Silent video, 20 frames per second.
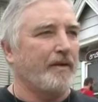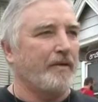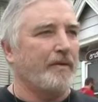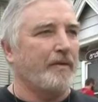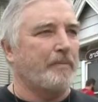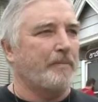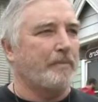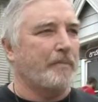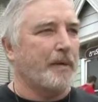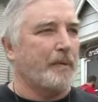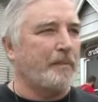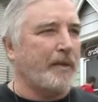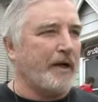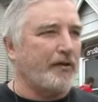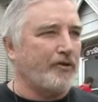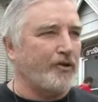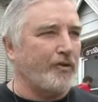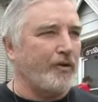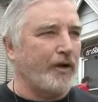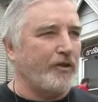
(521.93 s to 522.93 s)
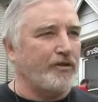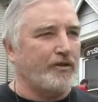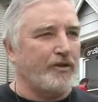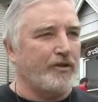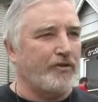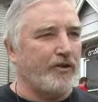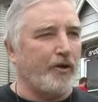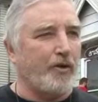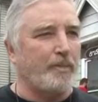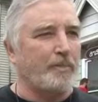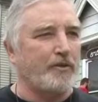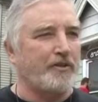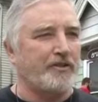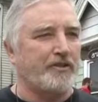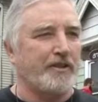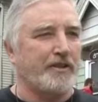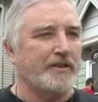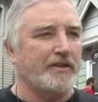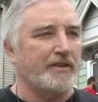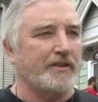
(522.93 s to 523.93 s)
The perpetuation of
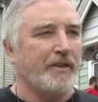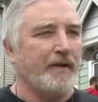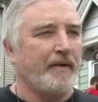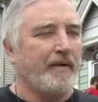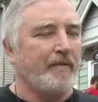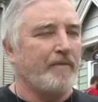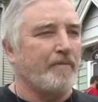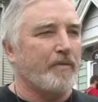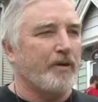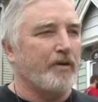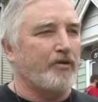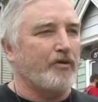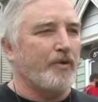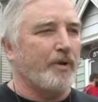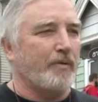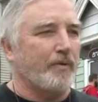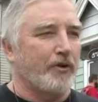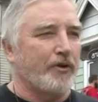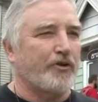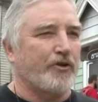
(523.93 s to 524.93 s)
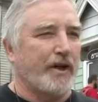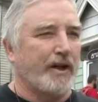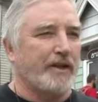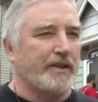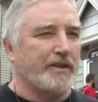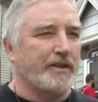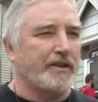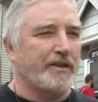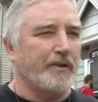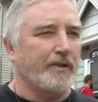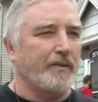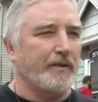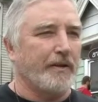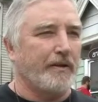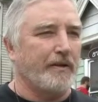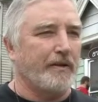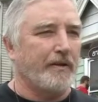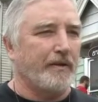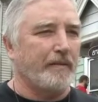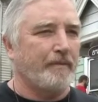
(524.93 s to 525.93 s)
homelessness is what we're trying to deal
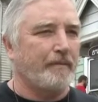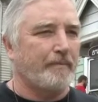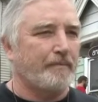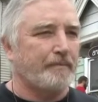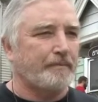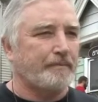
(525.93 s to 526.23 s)
with here.